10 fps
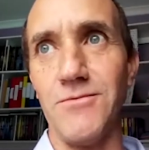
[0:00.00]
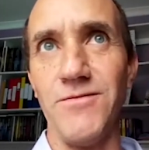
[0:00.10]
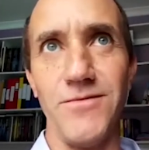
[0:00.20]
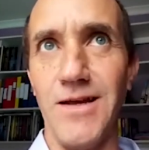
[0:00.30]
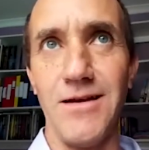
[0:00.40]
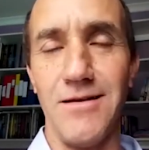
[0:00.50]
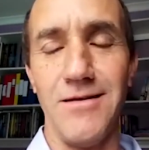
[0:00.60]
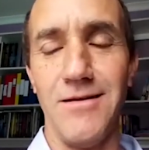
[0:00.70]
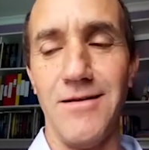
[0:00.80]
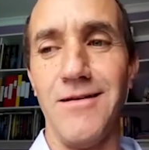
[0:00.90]

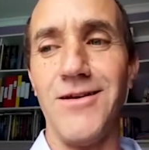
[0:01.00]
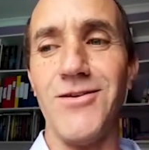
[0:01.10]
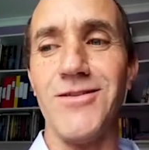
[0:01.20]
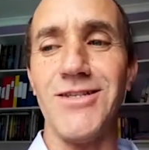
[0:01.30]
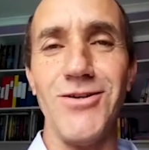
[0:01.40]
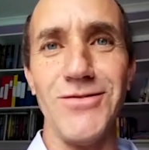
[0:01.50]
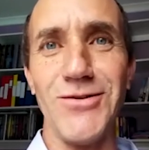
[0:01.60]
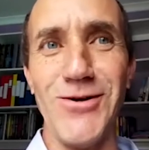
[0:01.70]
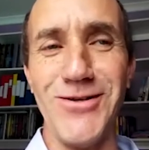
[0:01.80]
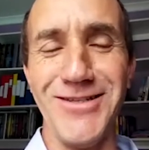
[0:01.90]
There's a lot of
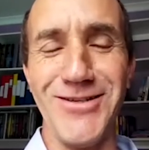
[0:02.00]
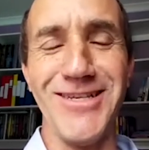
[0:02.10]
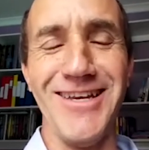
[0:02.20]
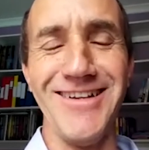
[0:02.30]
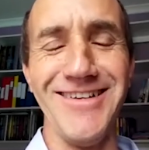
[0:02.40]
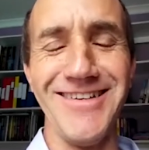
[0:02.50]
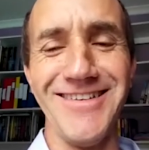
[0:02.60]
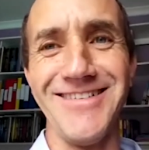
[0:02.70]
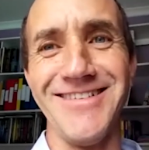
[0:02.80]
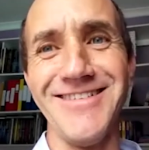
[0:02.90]
stories to tell.
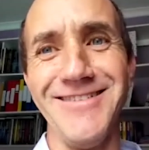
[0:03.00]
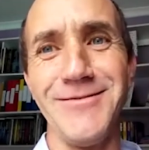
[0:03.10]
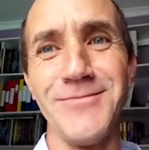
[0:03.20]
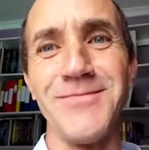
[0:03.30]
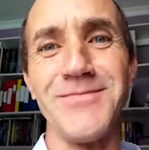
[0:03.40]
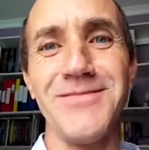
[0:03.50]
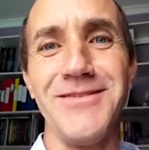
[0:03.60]
Yeah.